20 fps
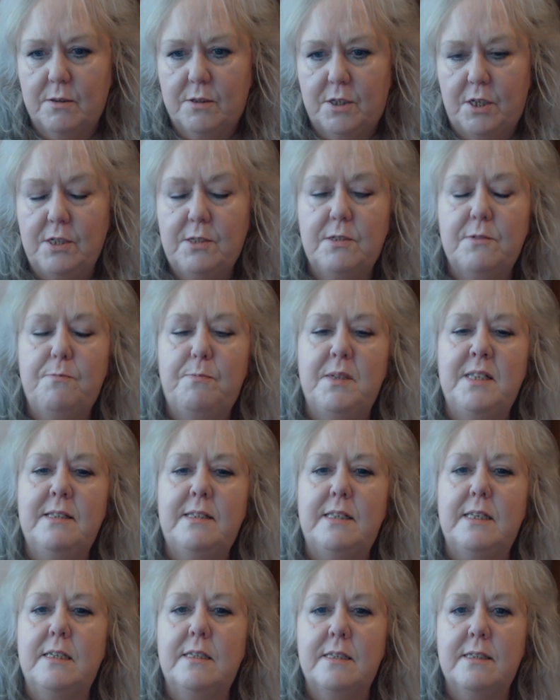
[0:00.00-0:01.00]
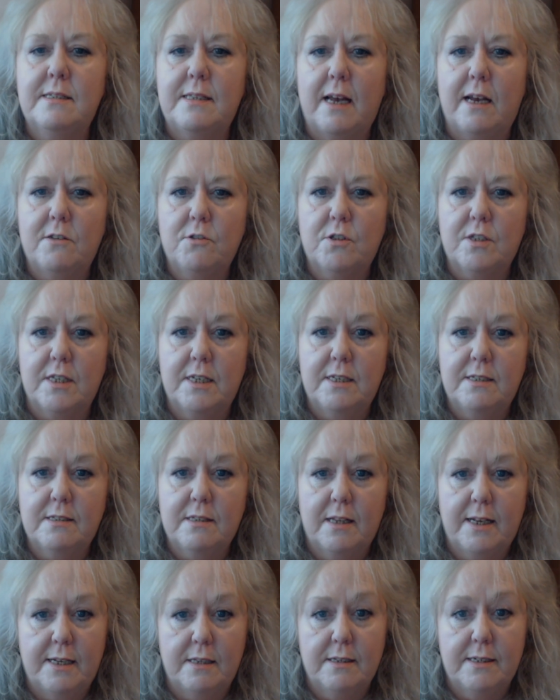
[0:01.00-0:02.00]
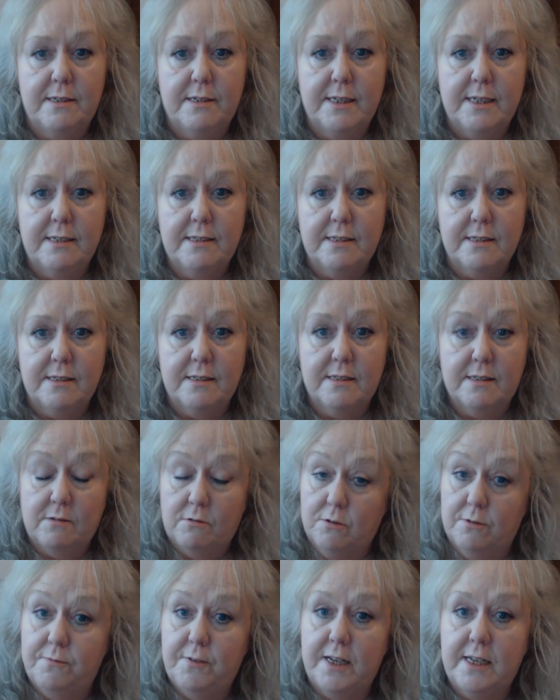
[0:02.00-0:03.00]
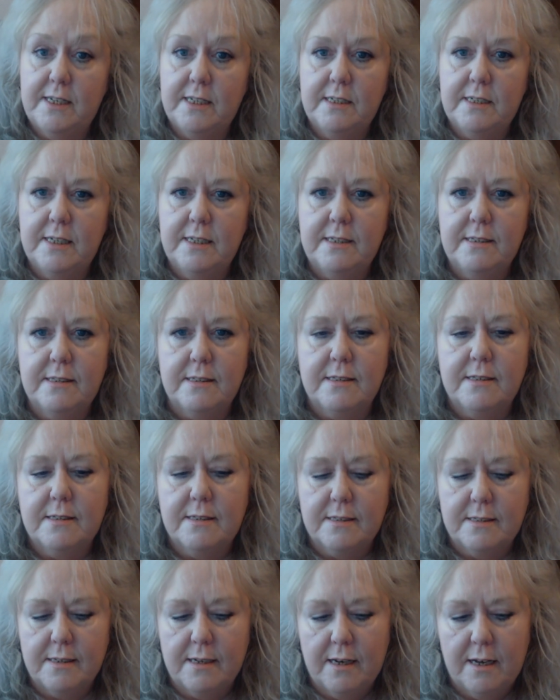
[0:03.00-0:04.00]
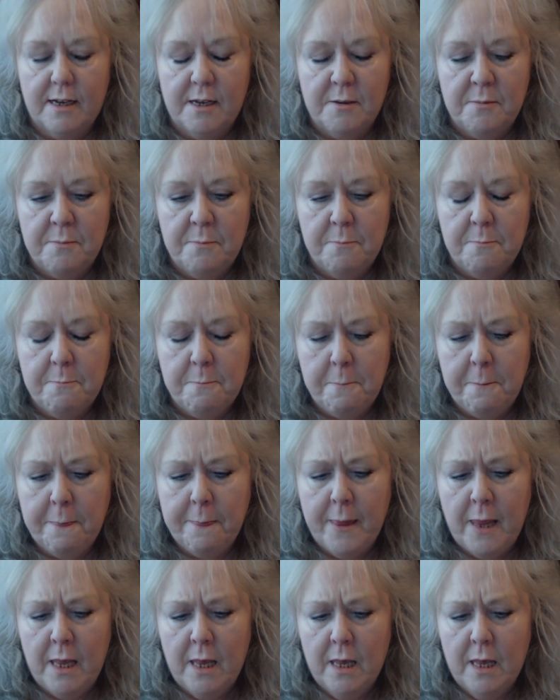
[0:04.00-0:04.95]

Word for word: could have been seen as actually slightly racist or very racist. Um,